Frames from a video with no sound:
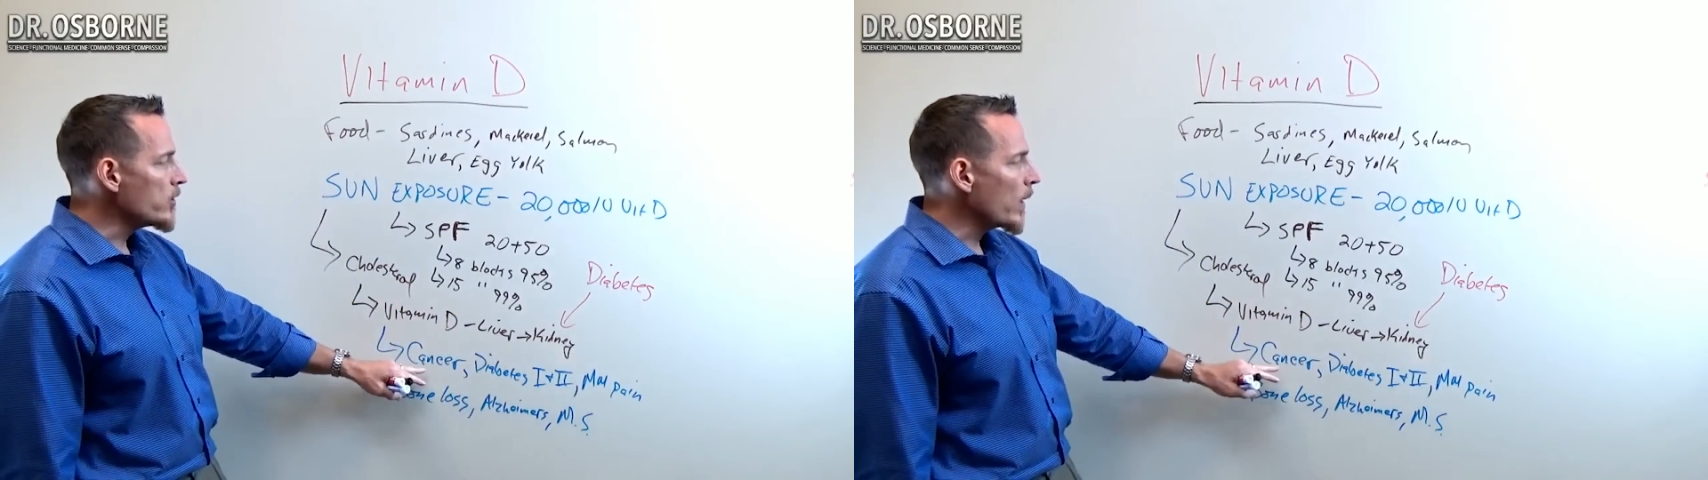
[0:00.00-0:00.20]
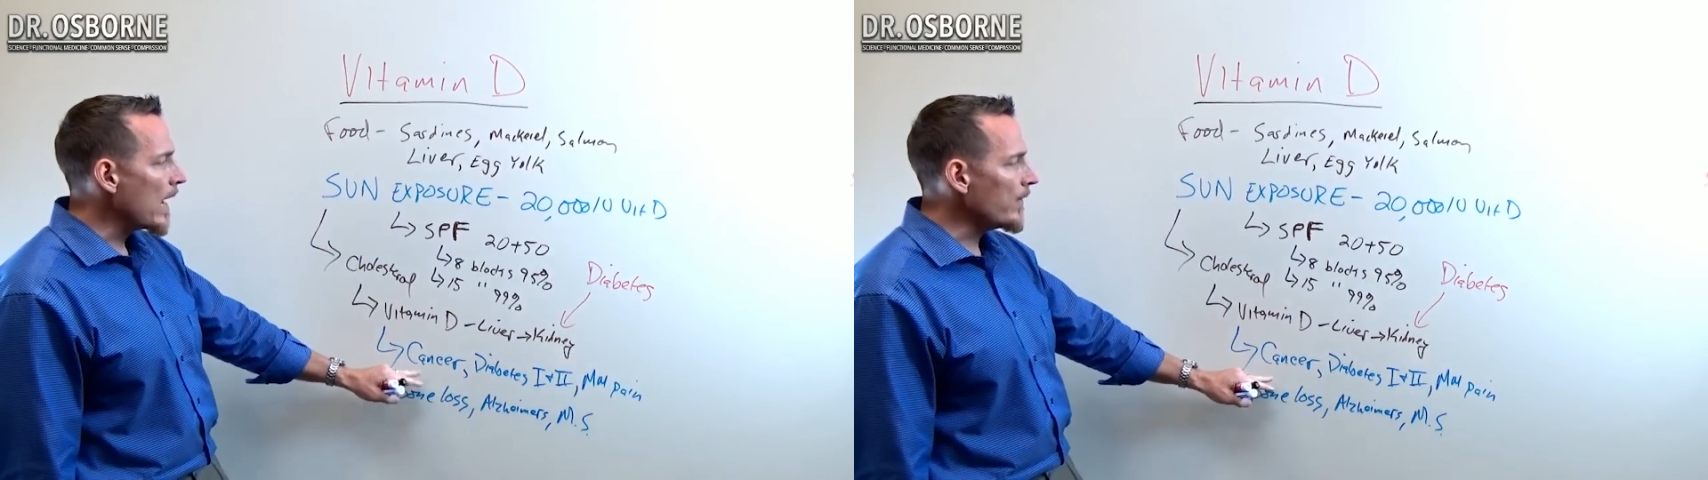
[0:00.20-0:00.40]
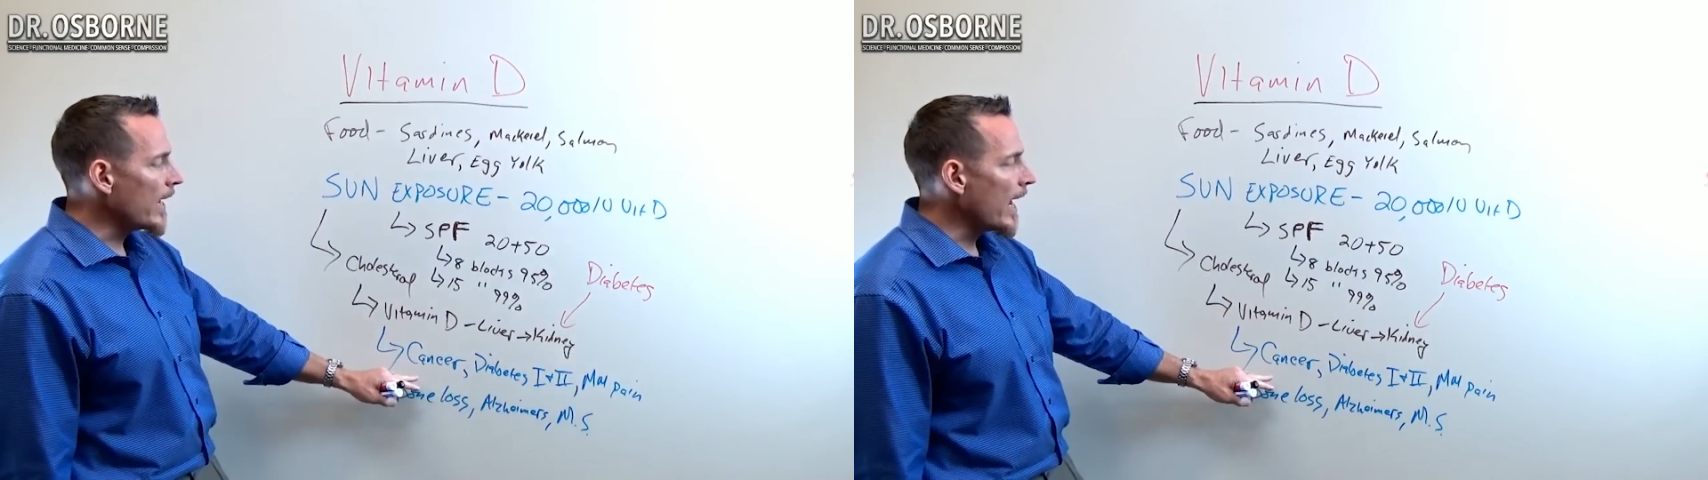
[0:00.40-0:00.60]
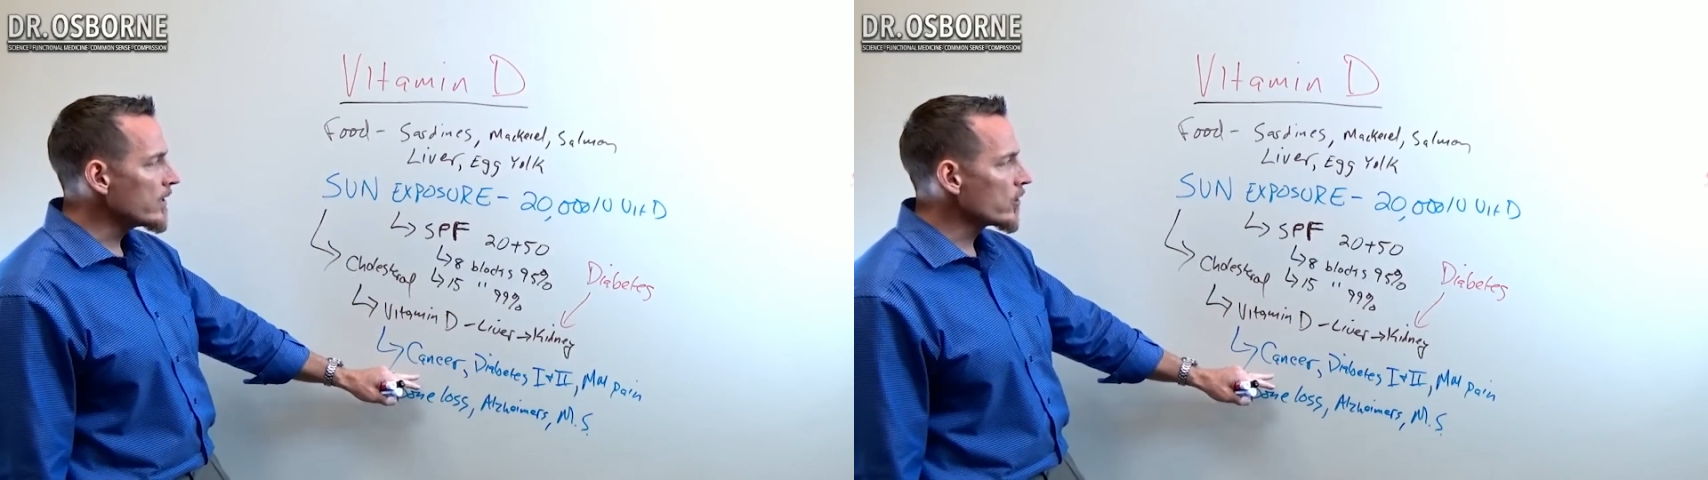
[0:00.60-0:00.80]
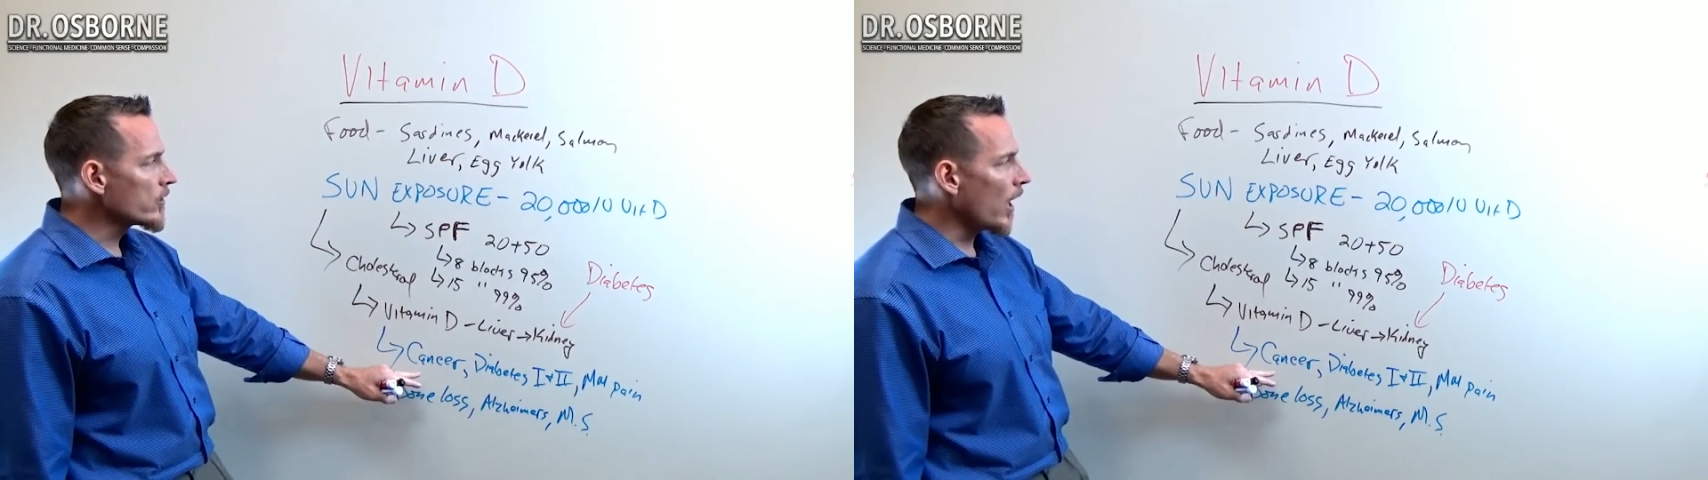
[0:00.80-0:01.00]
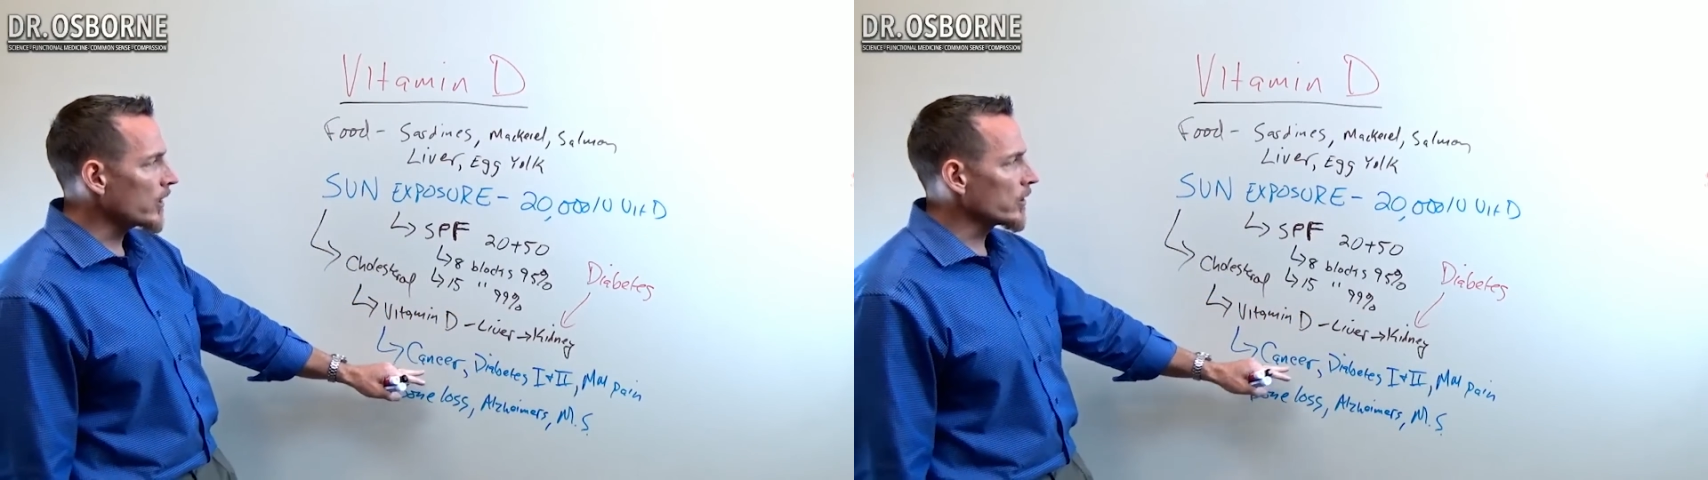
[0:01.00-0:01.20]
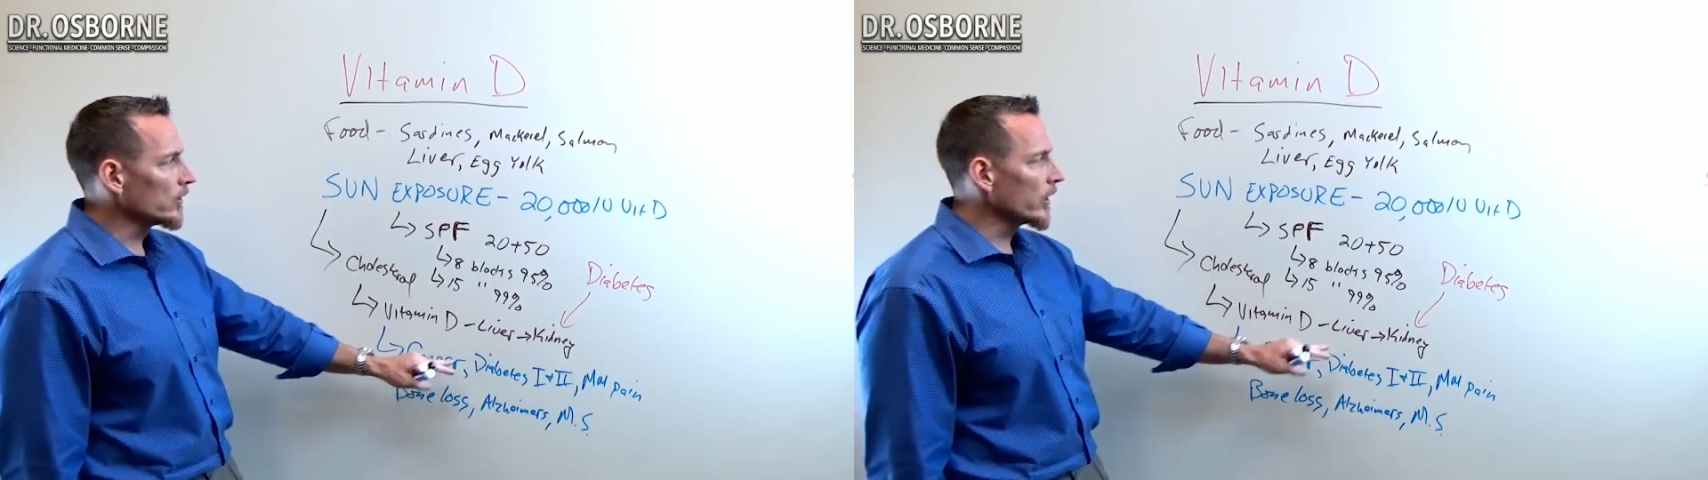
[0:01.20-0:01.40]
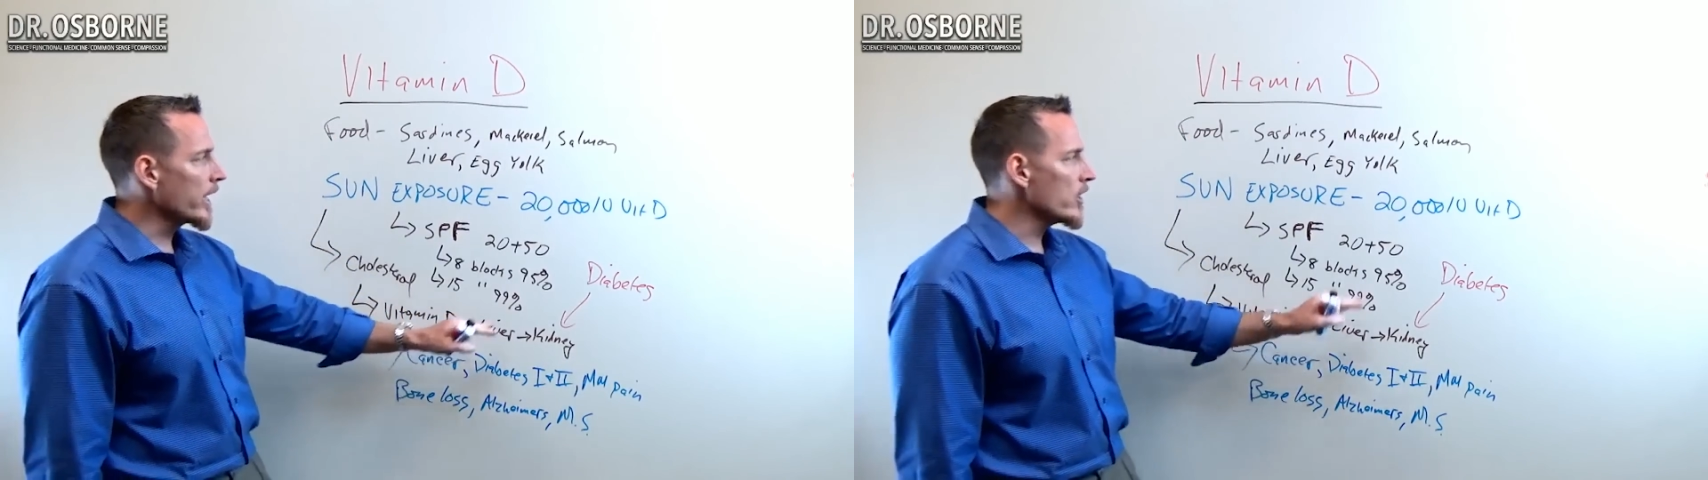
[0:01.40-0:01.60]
and you haven't had your doctor look